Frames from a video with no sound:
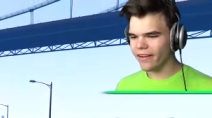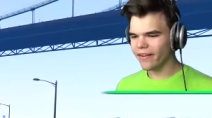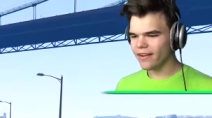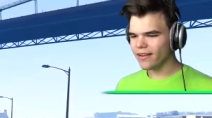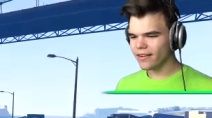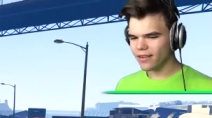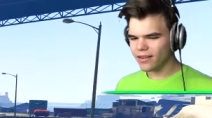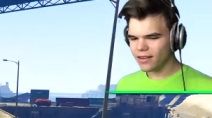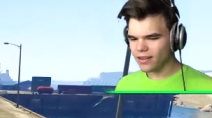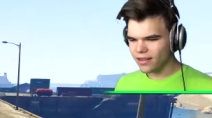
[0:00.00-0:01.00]
pretty annoying
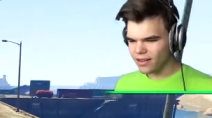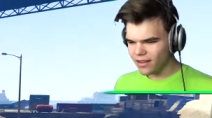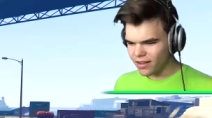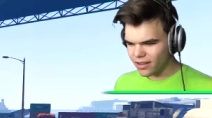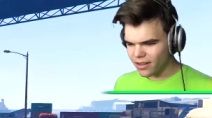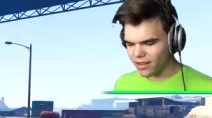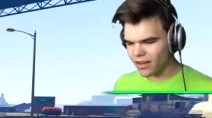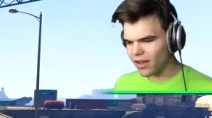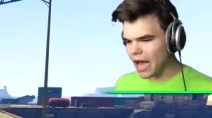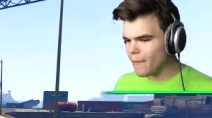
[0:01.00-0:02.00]
today. I'm not gonna lie.
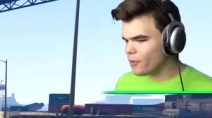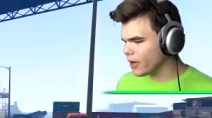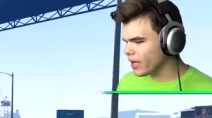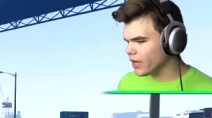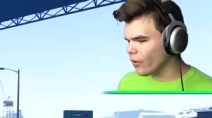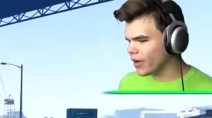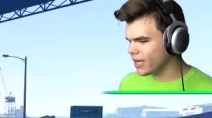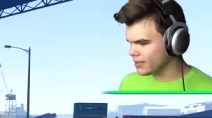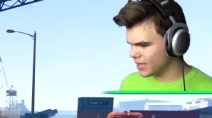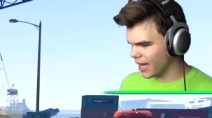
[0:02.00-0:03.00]
I'm pretty
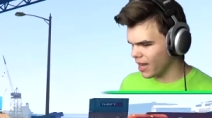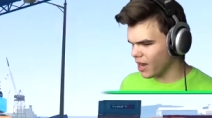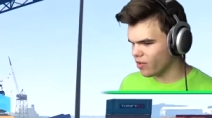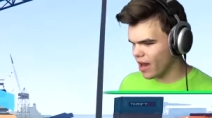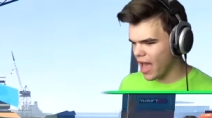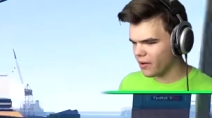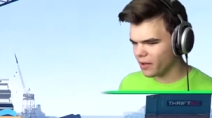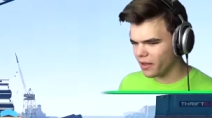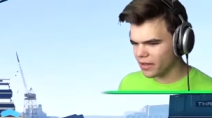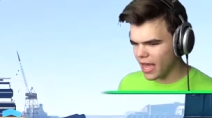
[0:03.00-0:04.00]
annoying today. All right. Yeah,
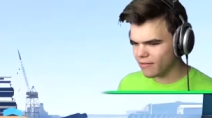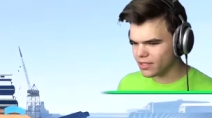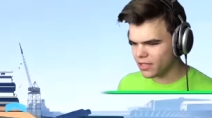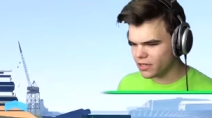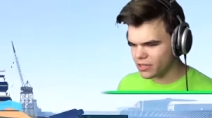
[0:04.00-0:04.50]
well, you haven't seen